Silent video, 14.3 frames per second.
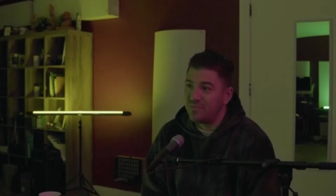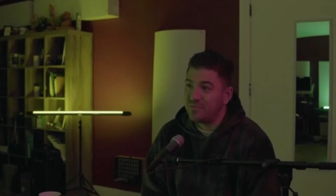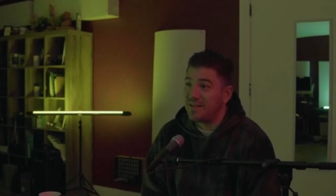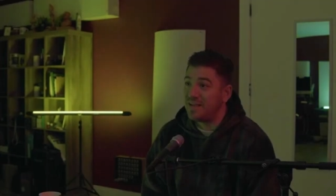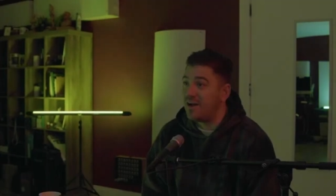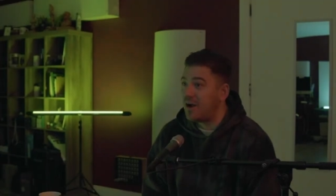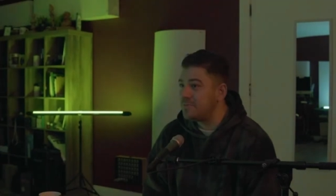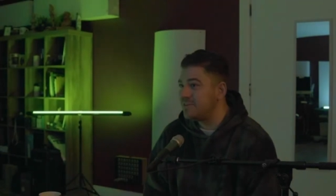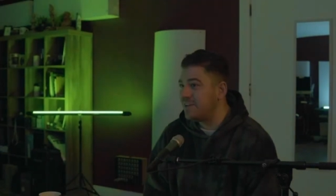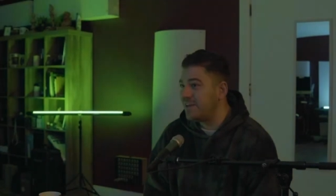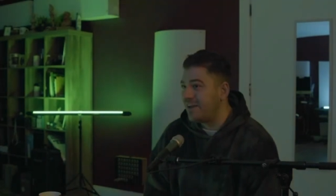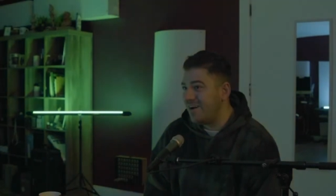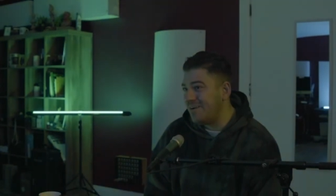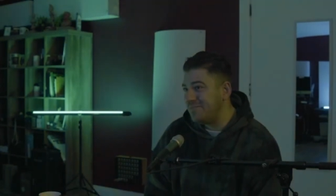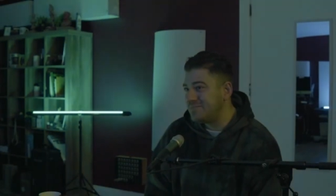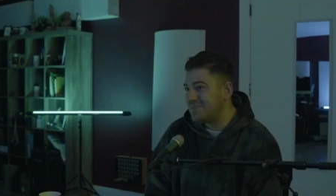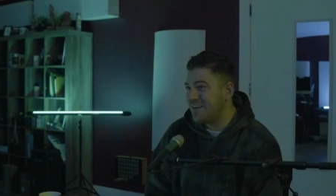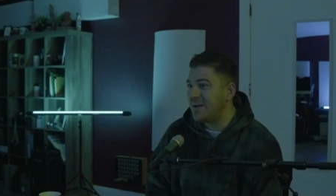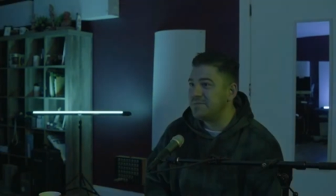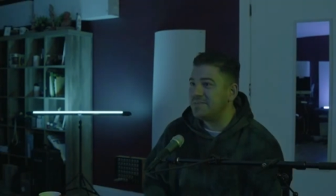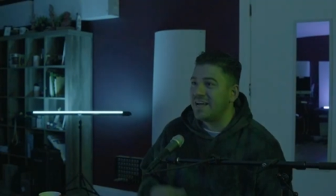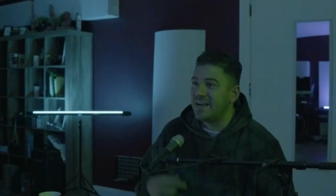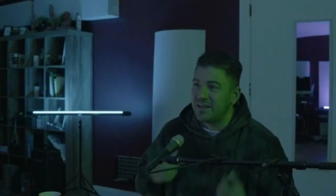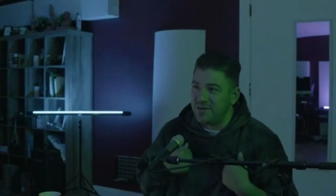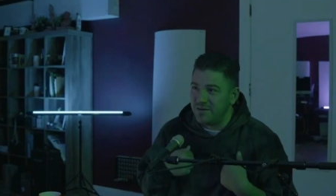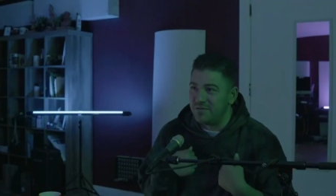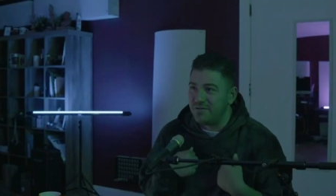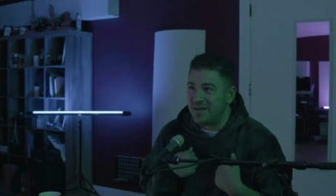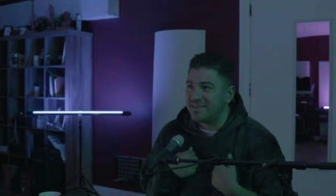when that opportunity comes, it comes out of
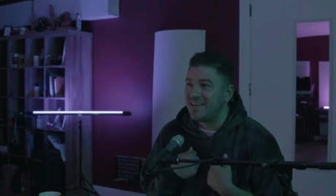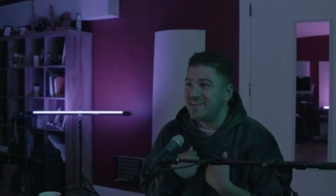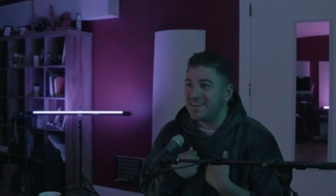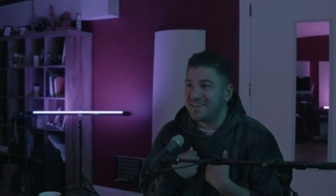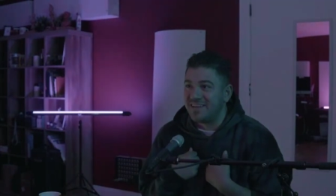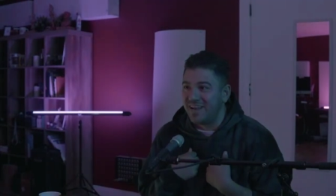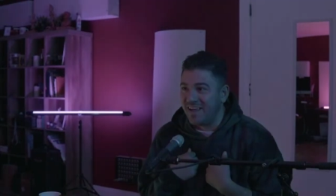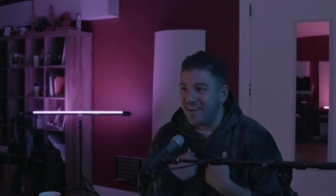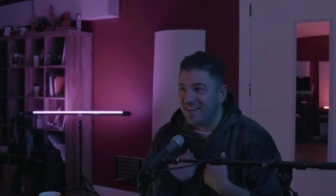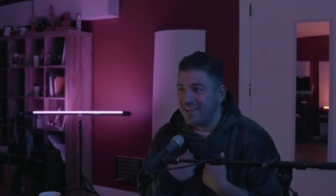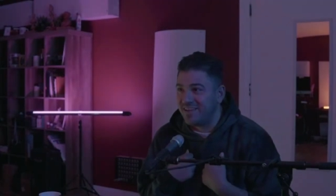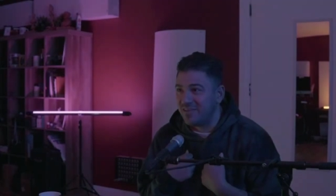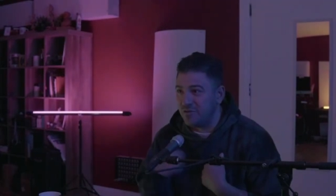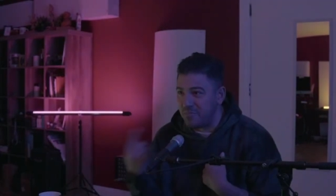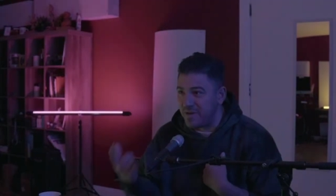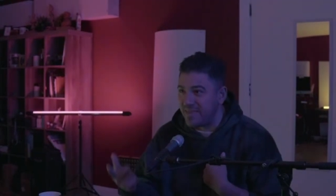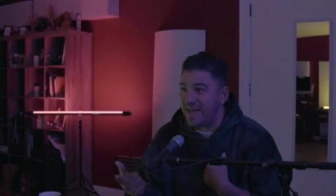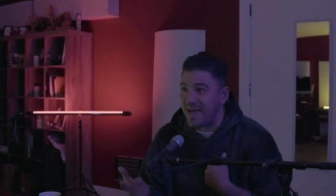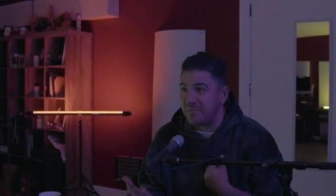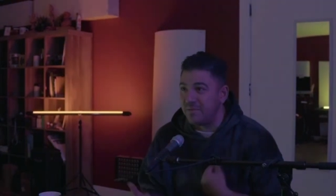you Exactly. Of or fucking